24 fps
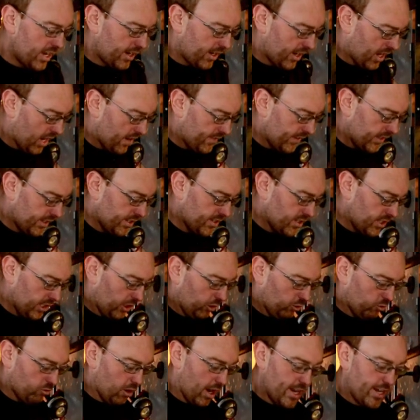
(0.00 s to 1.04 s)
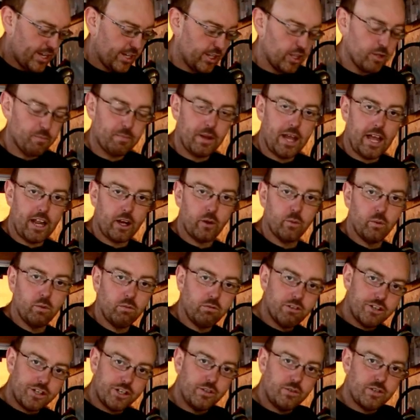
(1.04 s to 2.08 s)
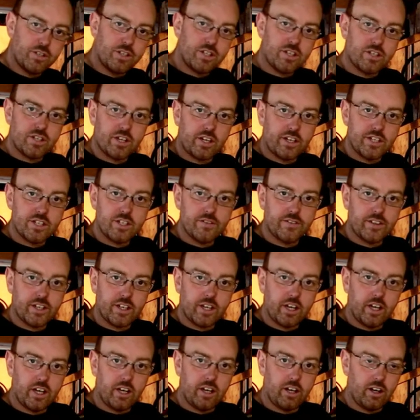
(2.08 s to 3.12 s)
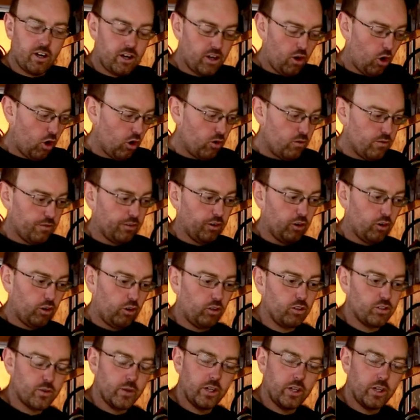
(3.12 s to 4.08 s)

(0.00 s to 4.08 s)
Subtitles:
Now, having this little rake at the back will reduce the size of the car overall,